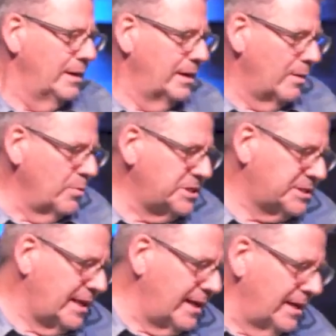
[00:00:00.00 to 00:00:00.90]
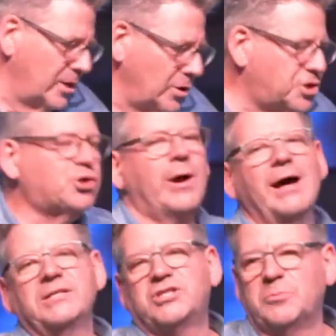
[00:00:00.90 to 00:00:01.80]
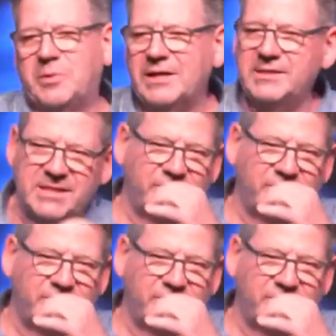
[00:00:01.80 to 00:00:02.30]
And I wish that I'd not tried to please